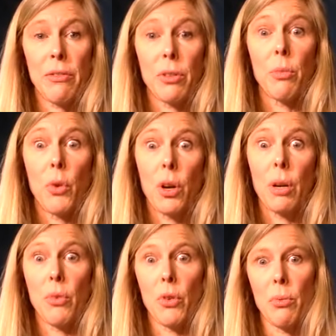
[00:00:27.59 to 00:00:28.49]
for more
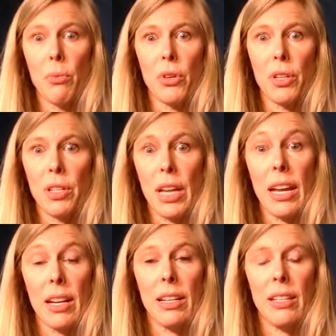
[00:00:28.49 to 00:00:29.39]
and more and more
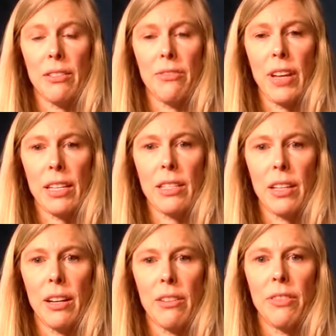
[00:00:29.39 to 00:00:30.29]
data in the face
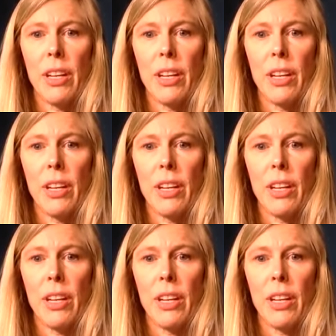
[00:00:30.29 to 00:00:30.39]
of